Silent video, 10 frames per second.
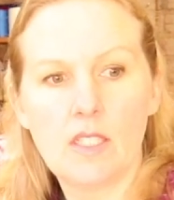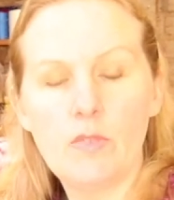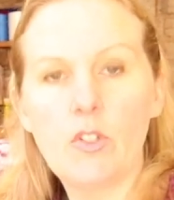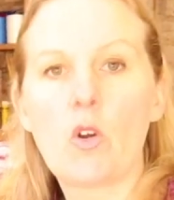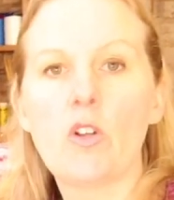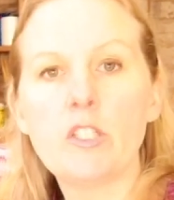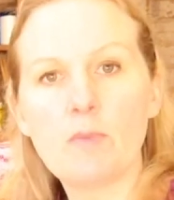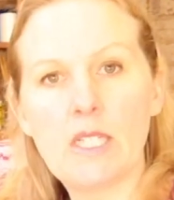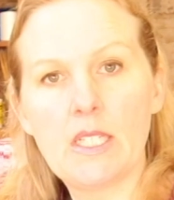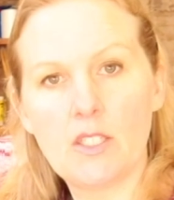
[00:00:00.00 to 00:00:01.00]
if you're going
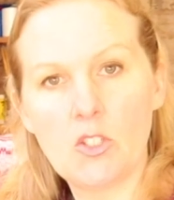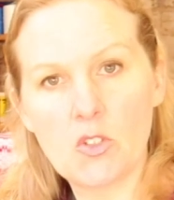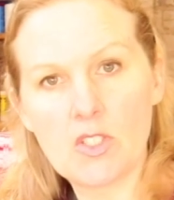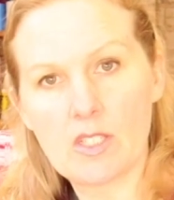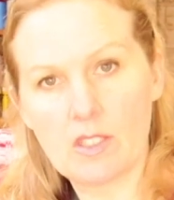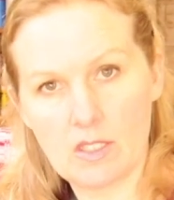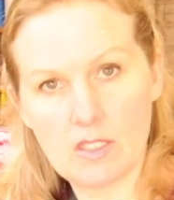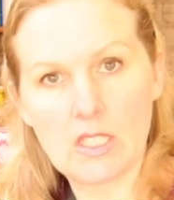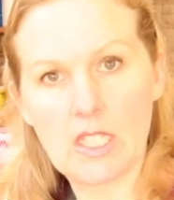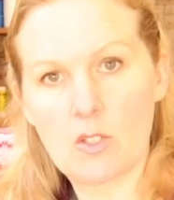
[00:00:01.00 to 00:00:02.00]
to be using
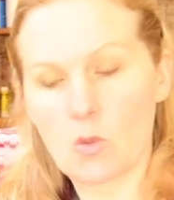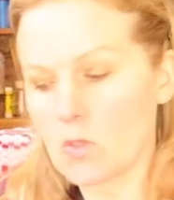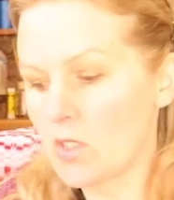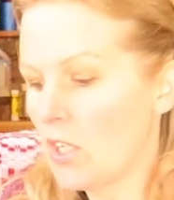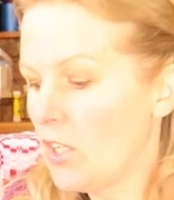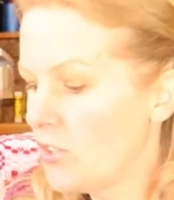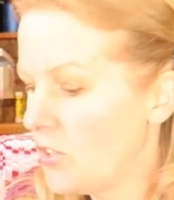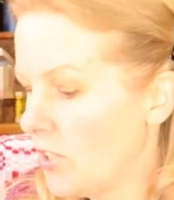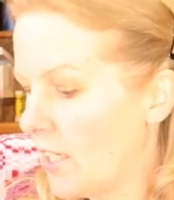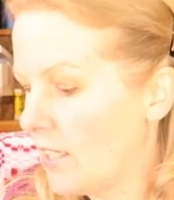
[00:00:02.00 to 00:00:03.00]
knitting needles
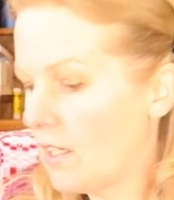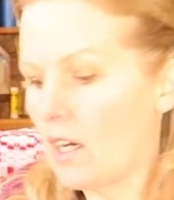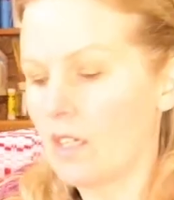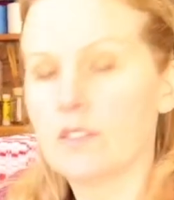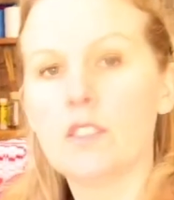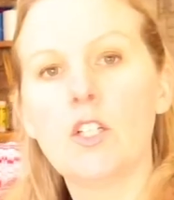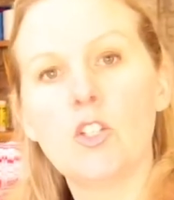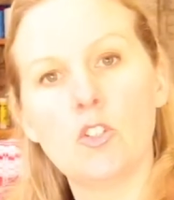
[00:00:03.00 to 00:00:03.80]
to knit yarn,